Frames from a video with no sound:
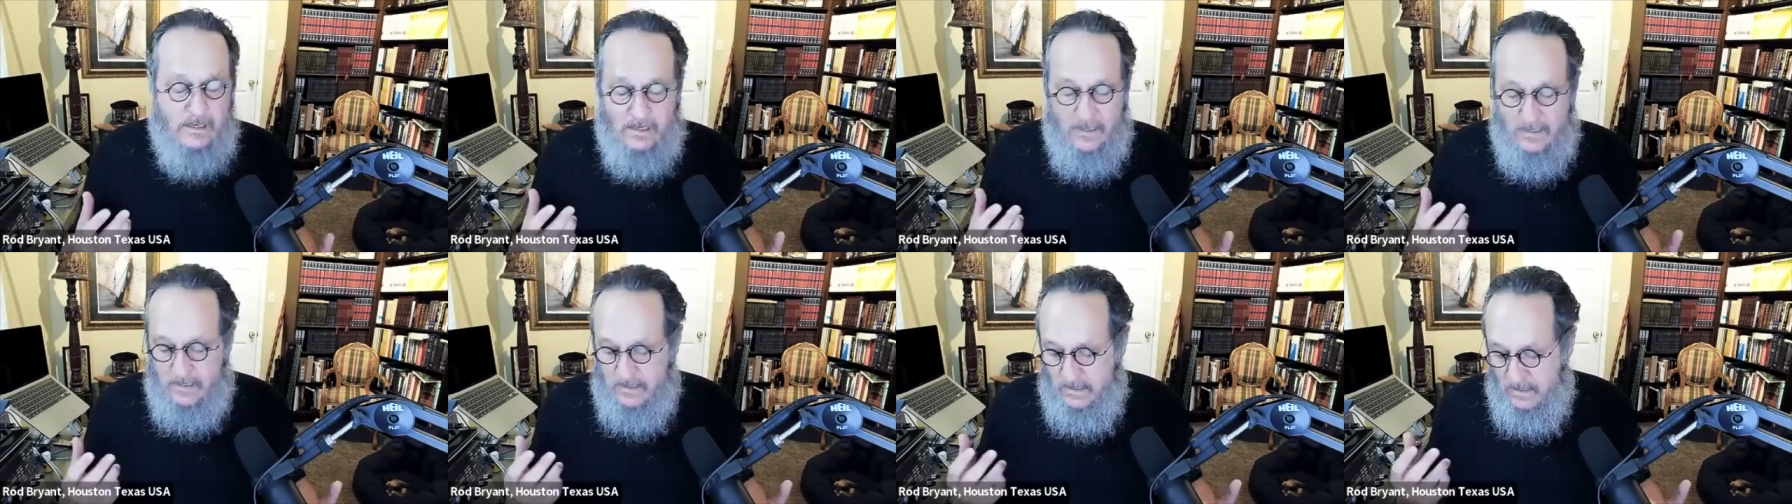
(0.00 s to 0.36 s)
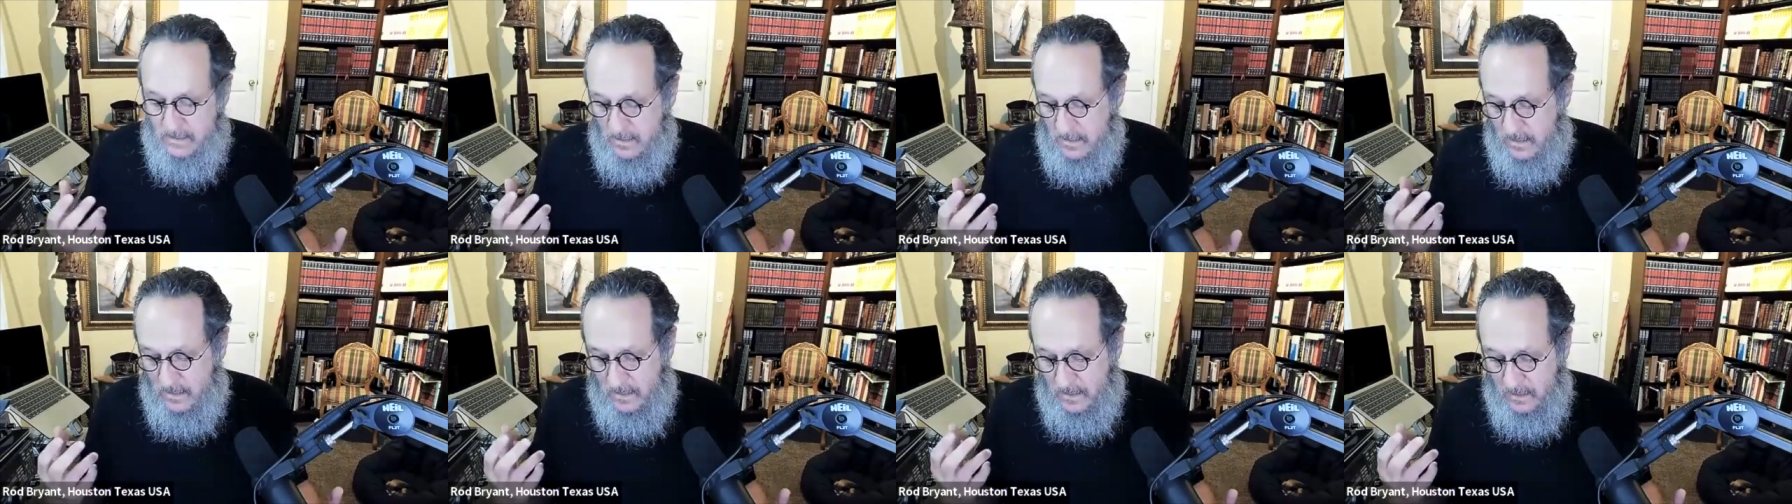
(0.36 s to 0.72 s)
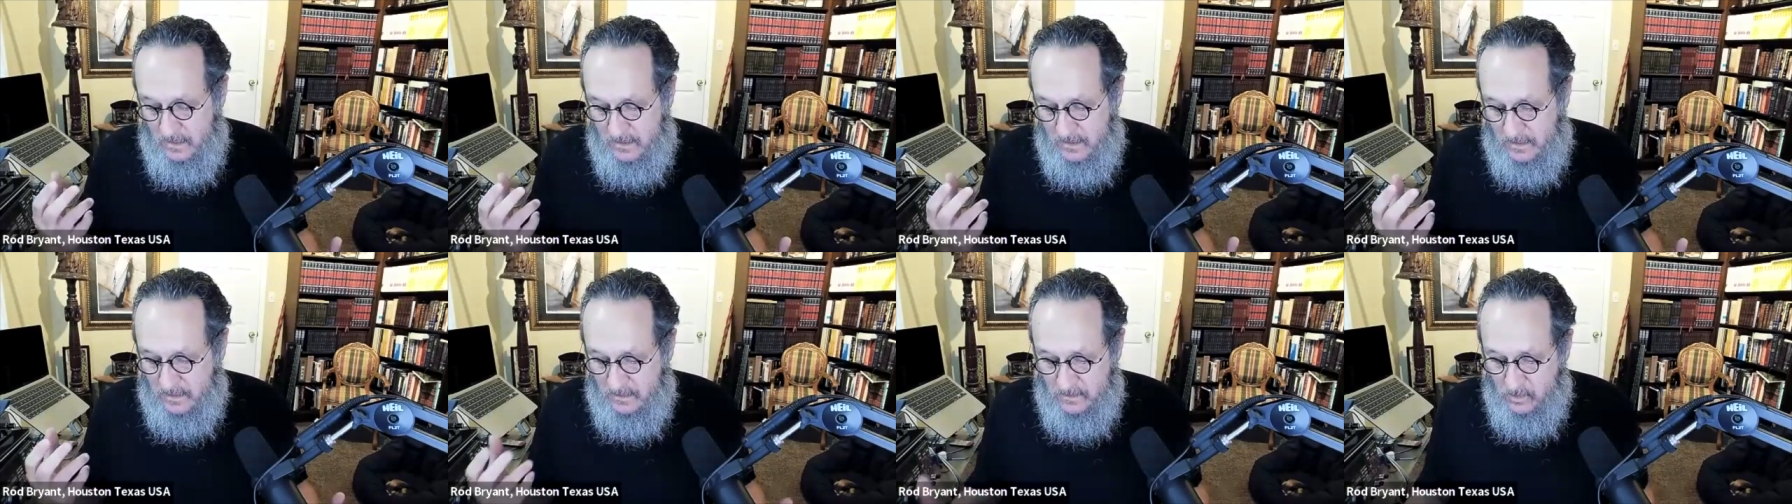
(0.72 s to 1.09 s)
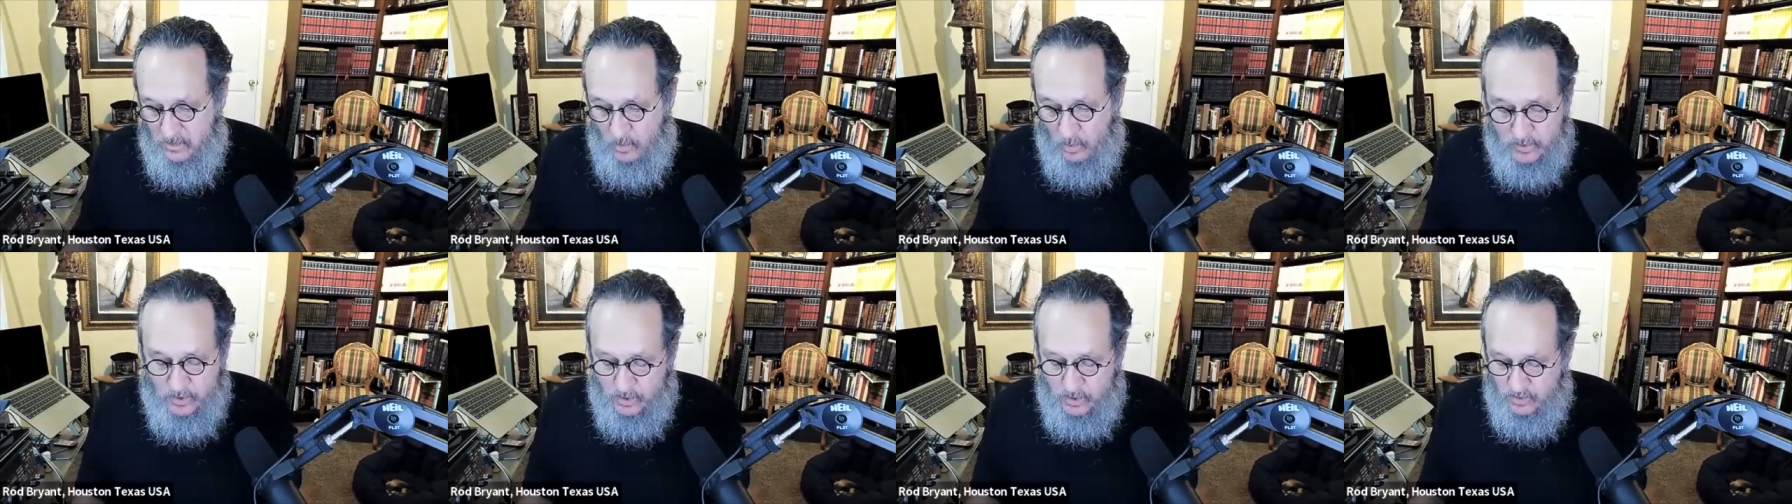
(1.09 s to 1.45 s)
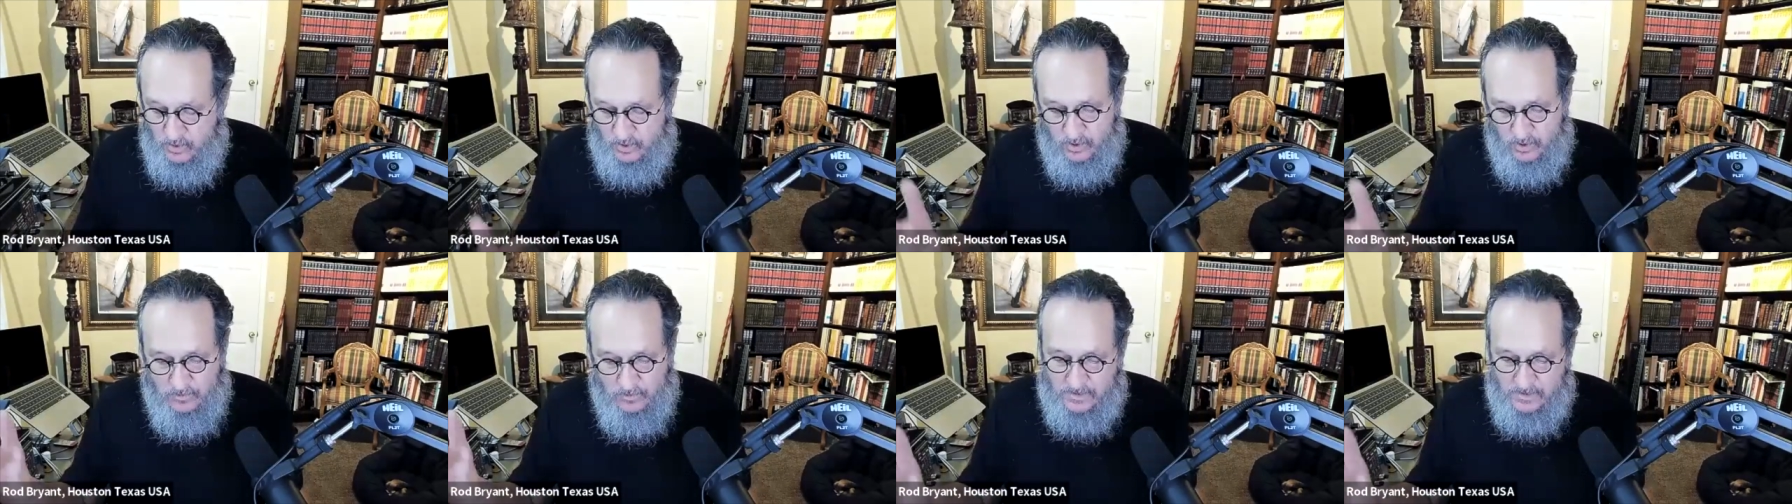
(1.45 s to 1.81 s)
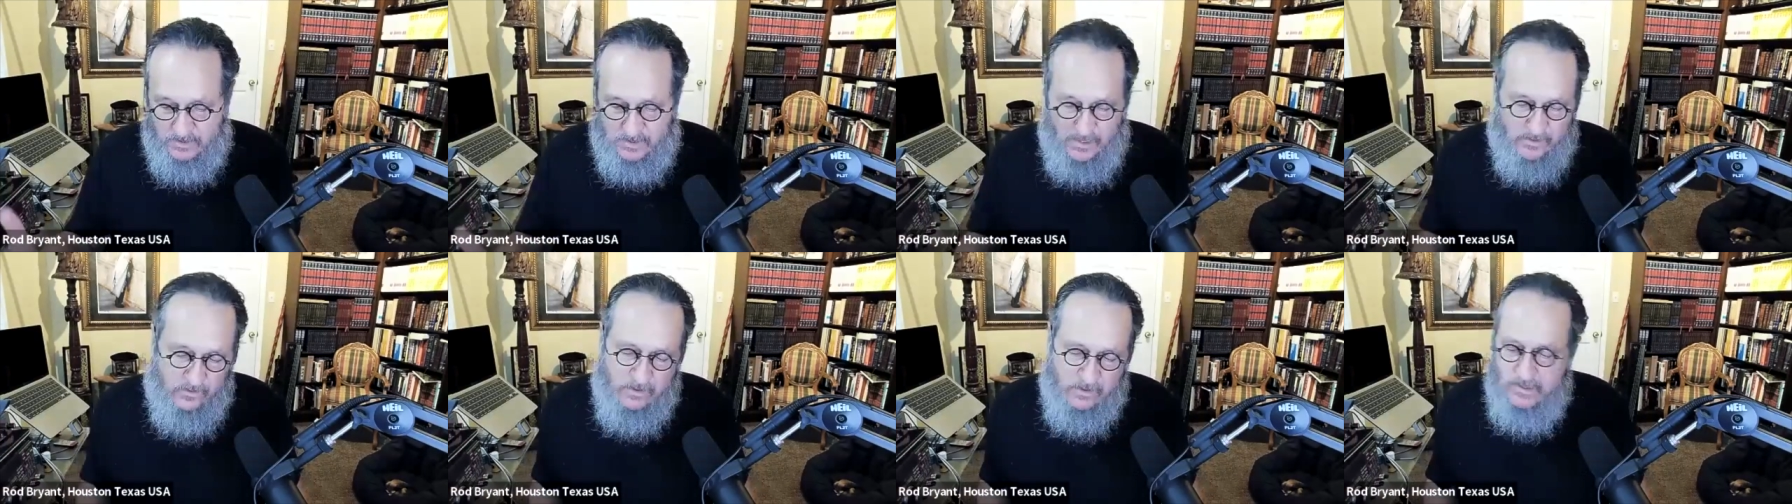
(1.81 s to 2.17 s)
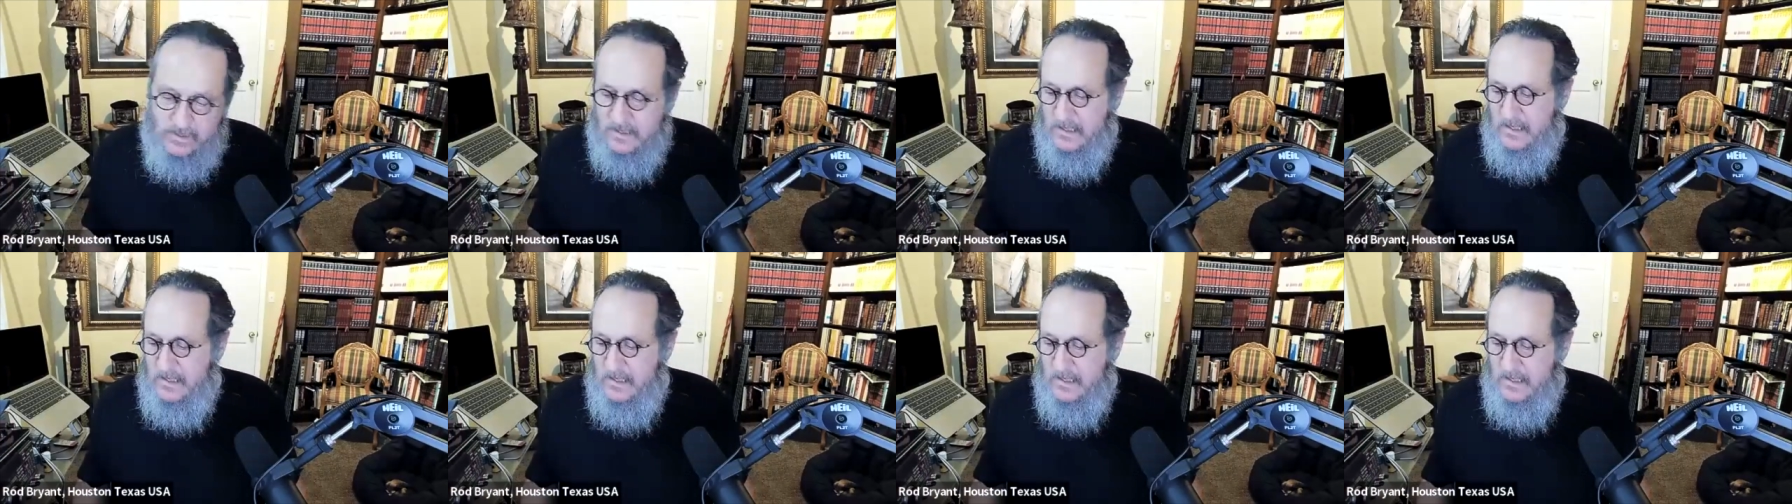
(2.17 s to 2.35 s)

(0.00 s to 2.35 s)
in uh, in on YouTube, etc.,